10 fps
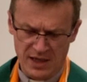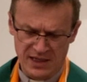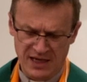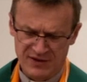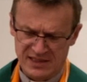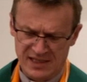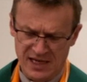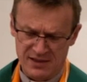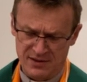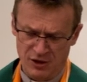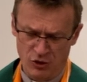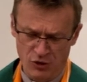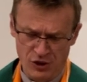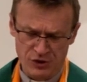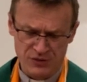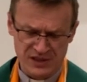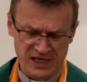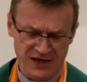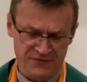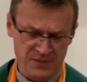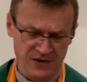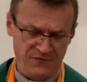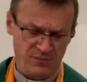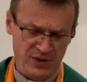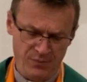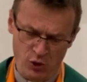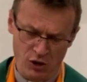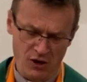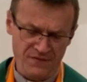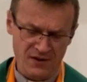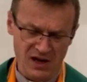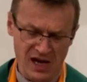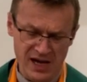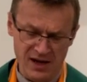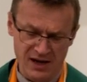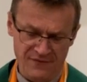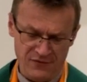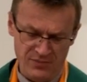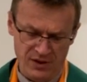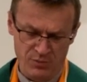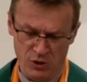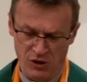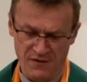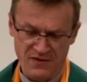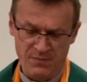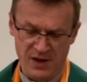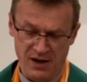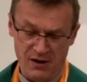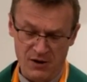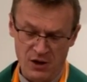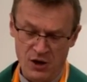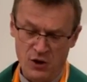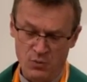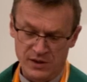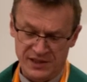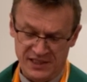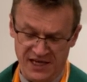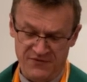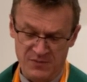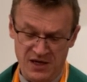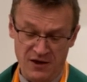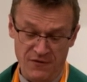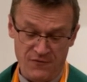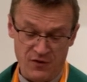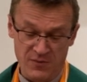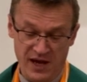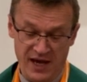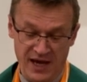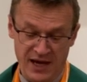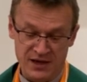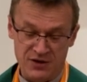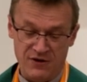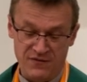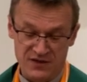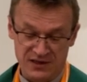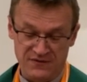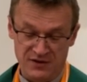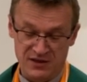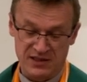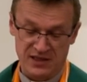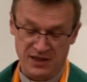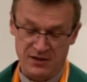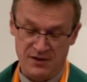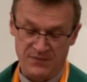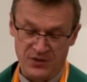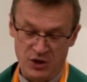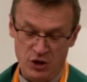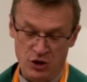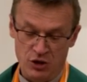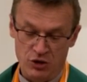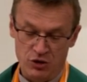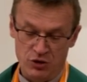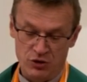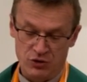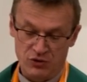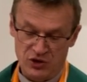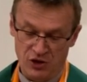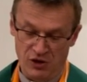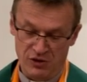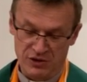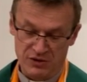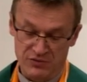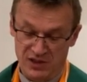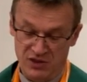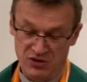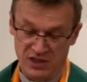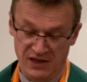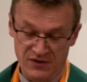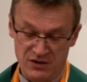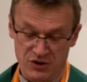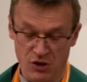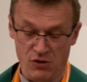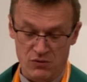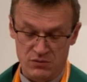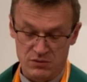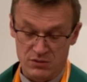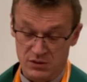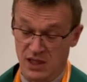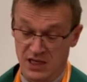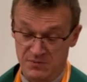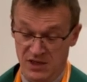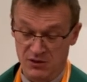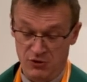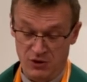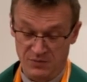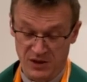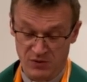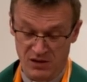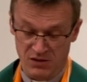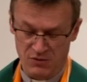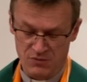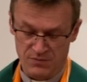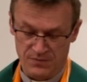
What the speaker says: David said, "The Lord who saved me from the paw of the lion and from the paw of the bear will save me from the hand of this Philistine." So Saul said to David, "Go, and may the Lord be with you."